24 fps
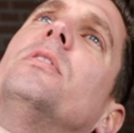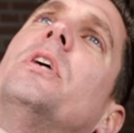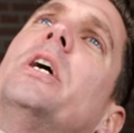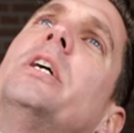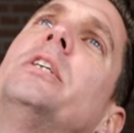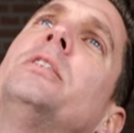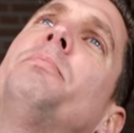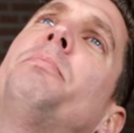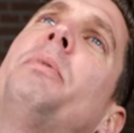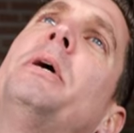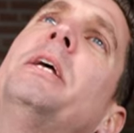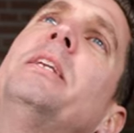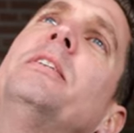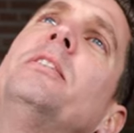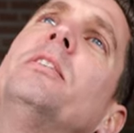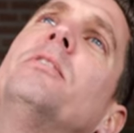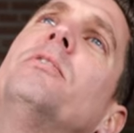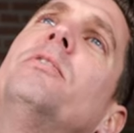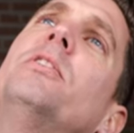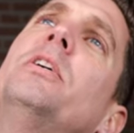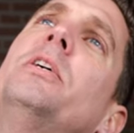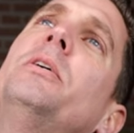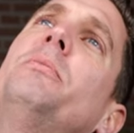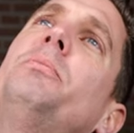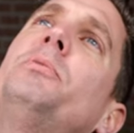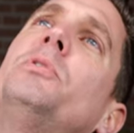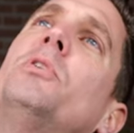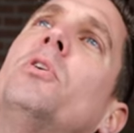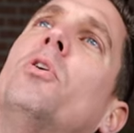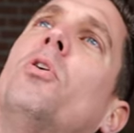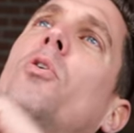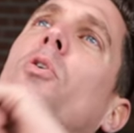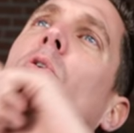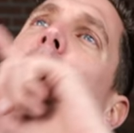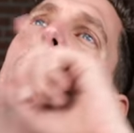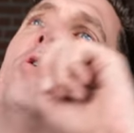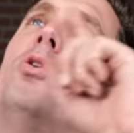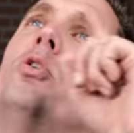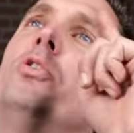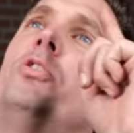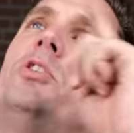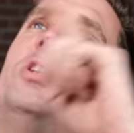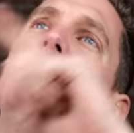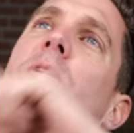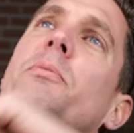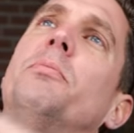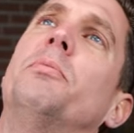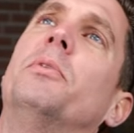Expensive ribs or
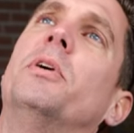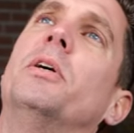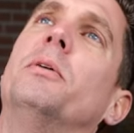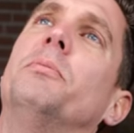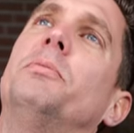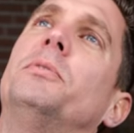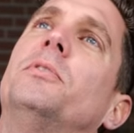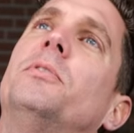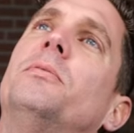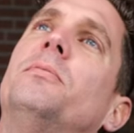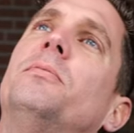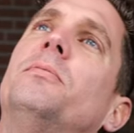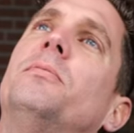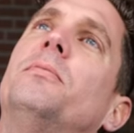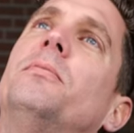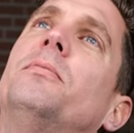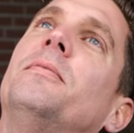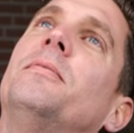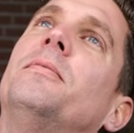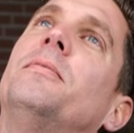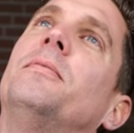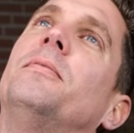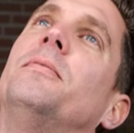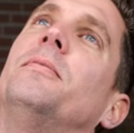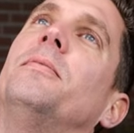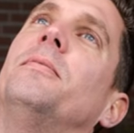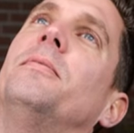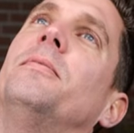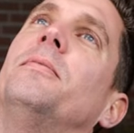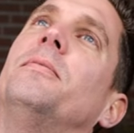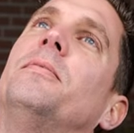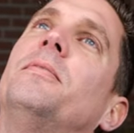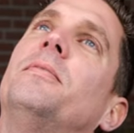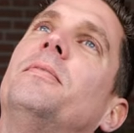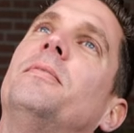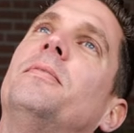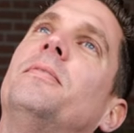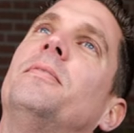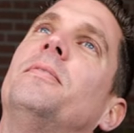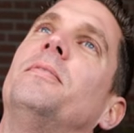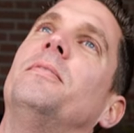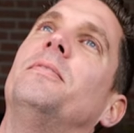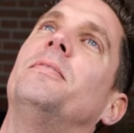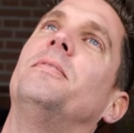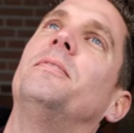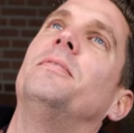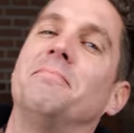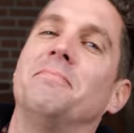cheap ribs? It's
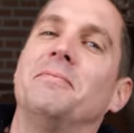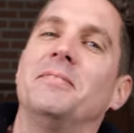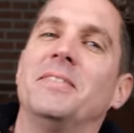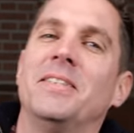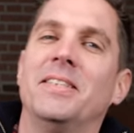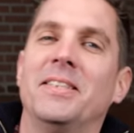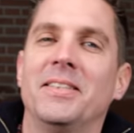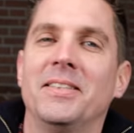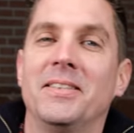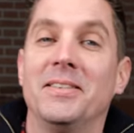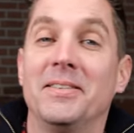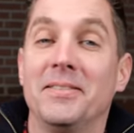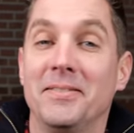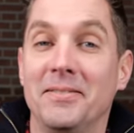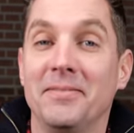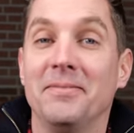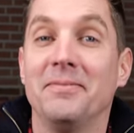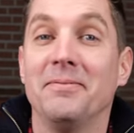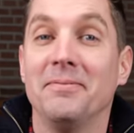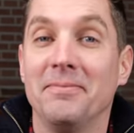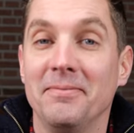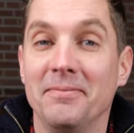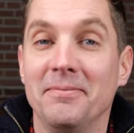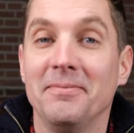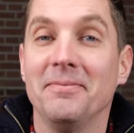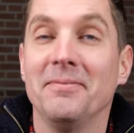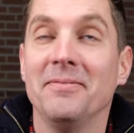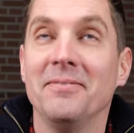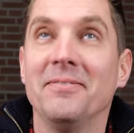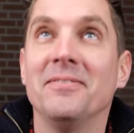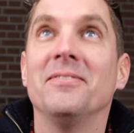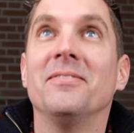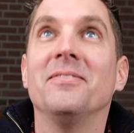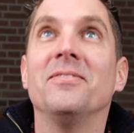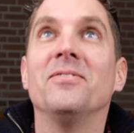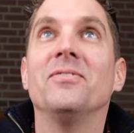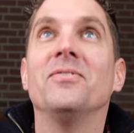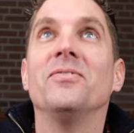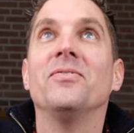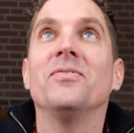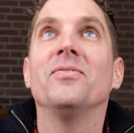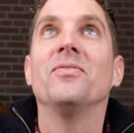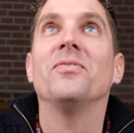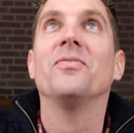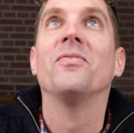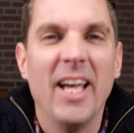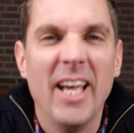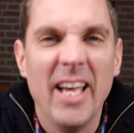difficult. I think everybody got some
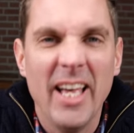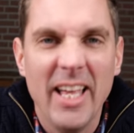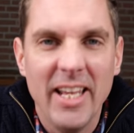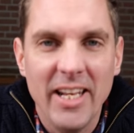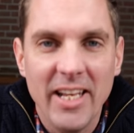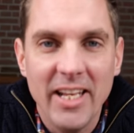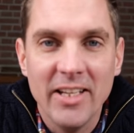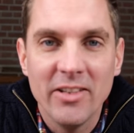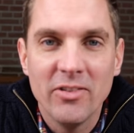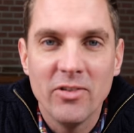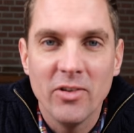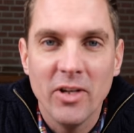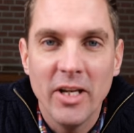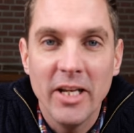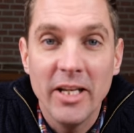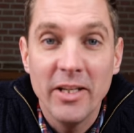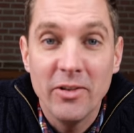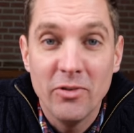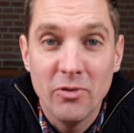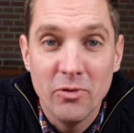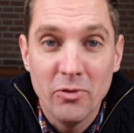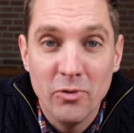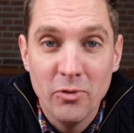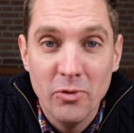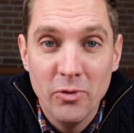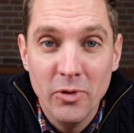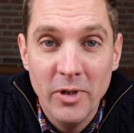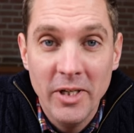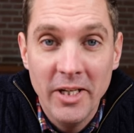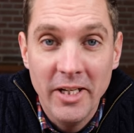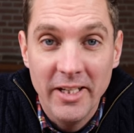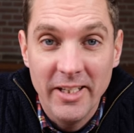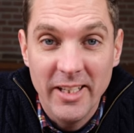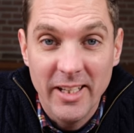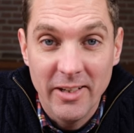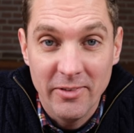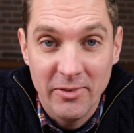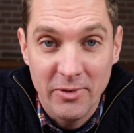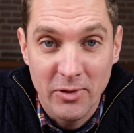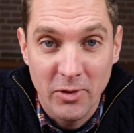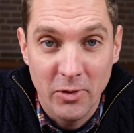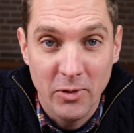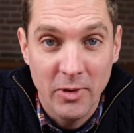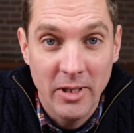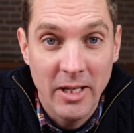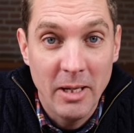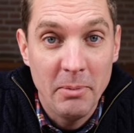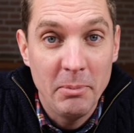tricks. And it's it's really
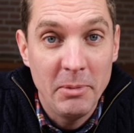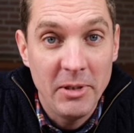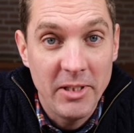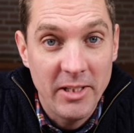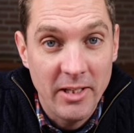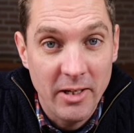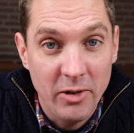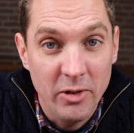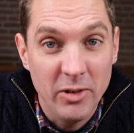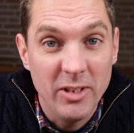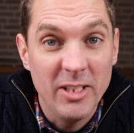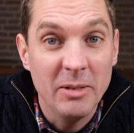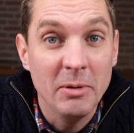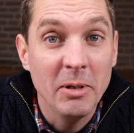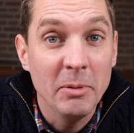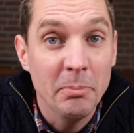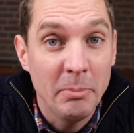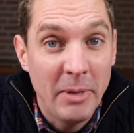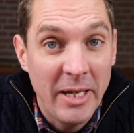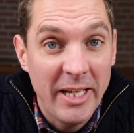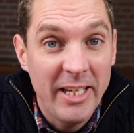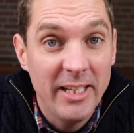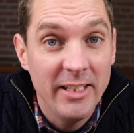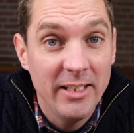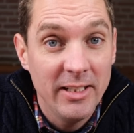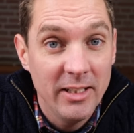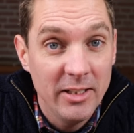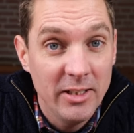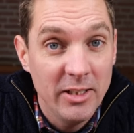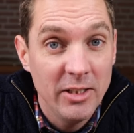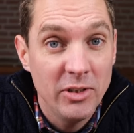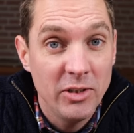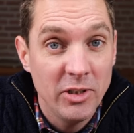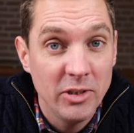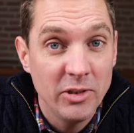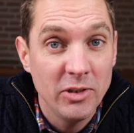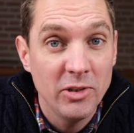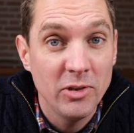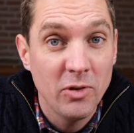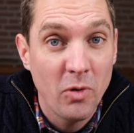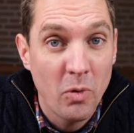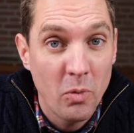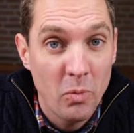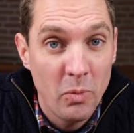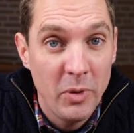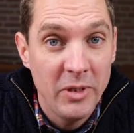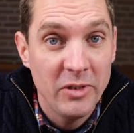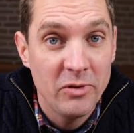difficult, let me tell you. The, making the decision
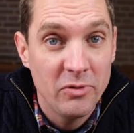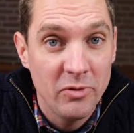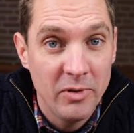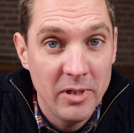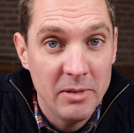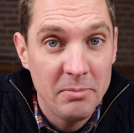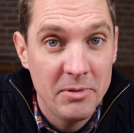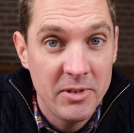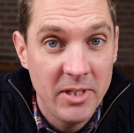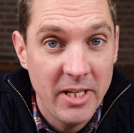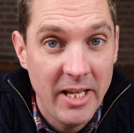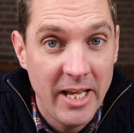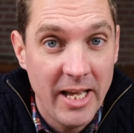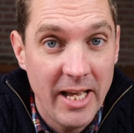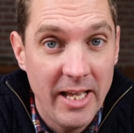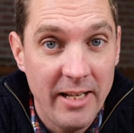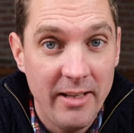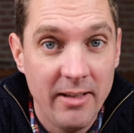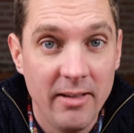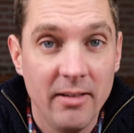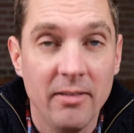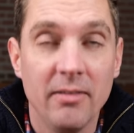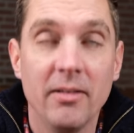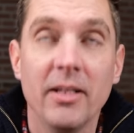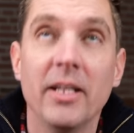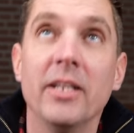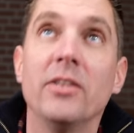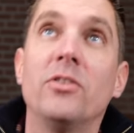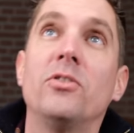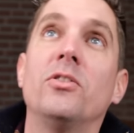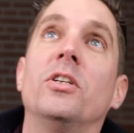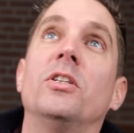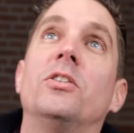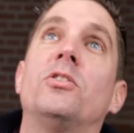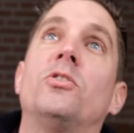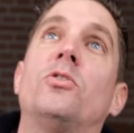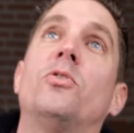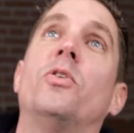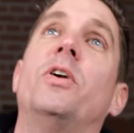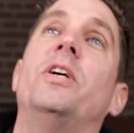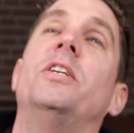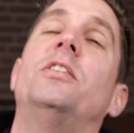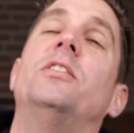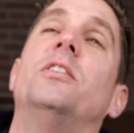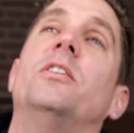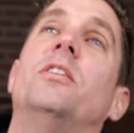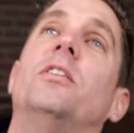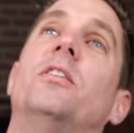on which ribs to get is it's
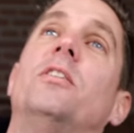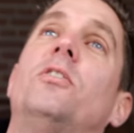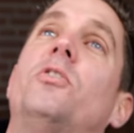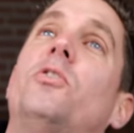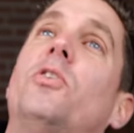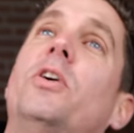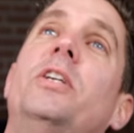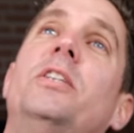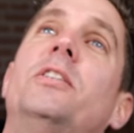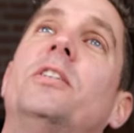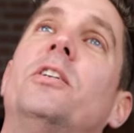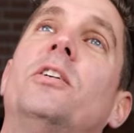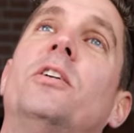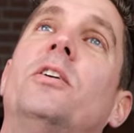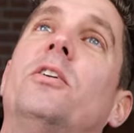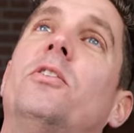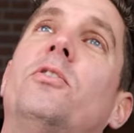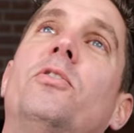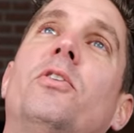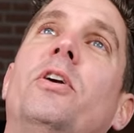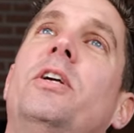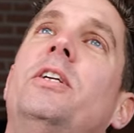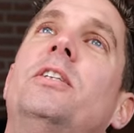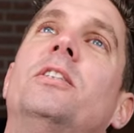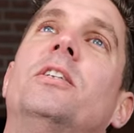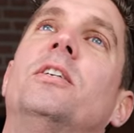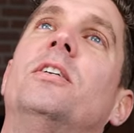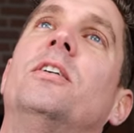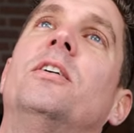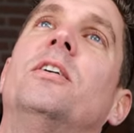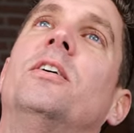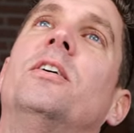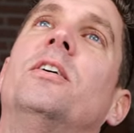crazy, crazy, crazy.